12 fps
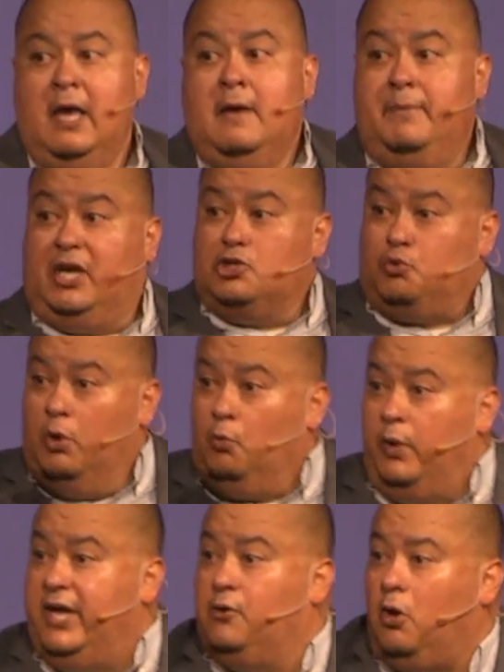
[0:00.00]
Because when
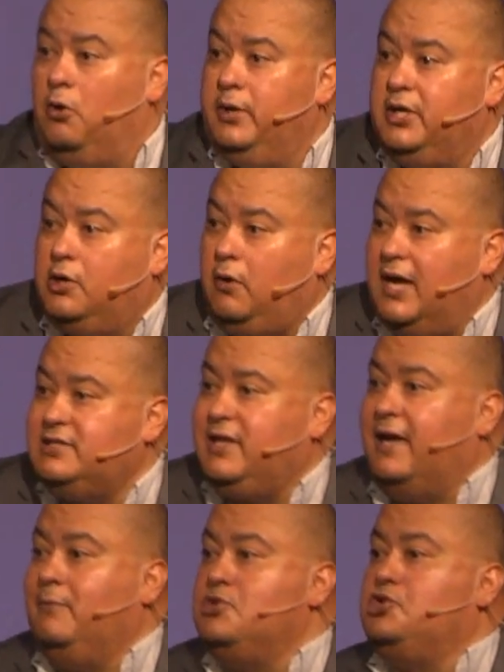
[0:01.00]
we grow into Christ
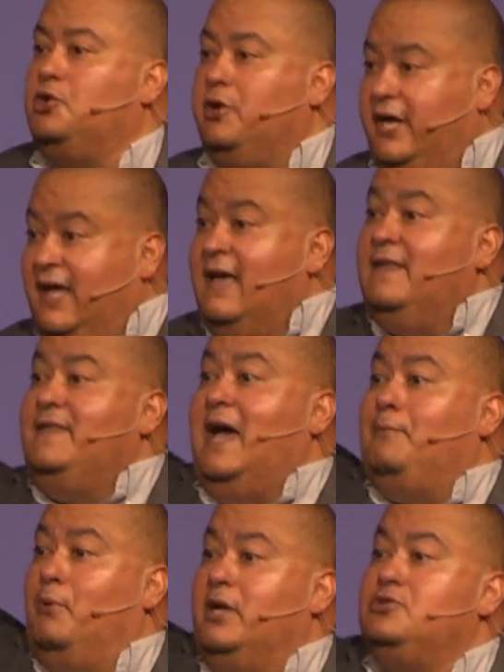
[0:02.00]
like maturity, that
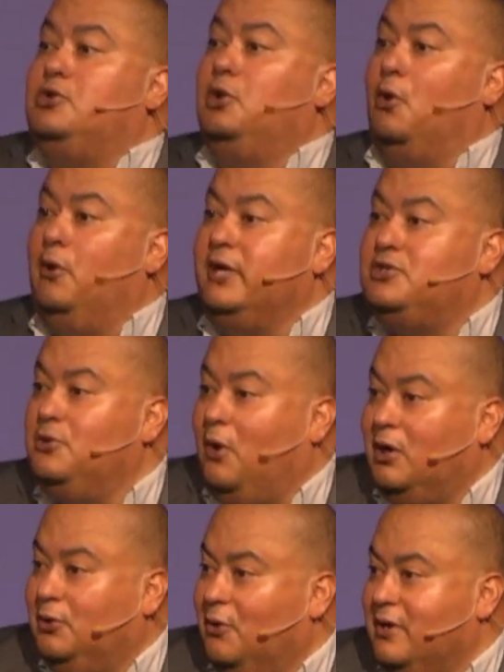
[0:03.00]
brings glory to our
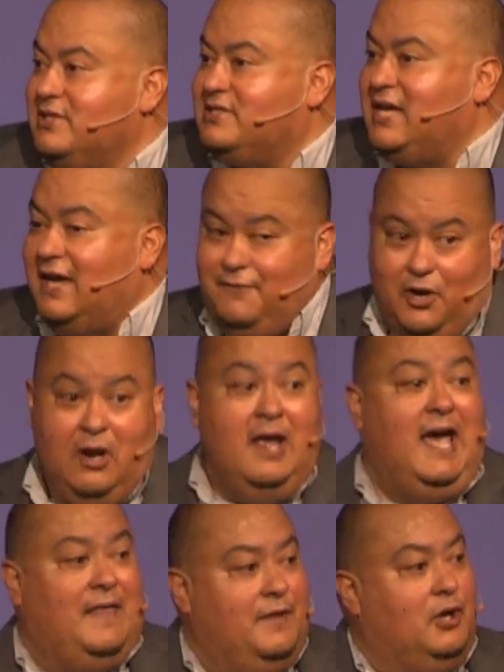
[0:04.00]
Lord and Savior.
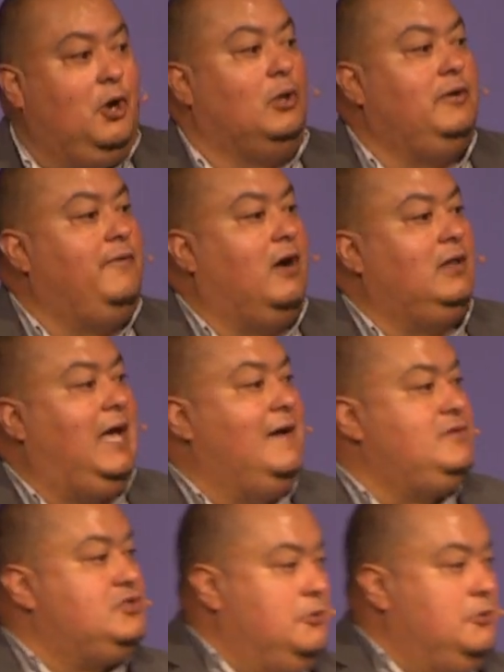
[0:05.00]
And the goal of our lives is to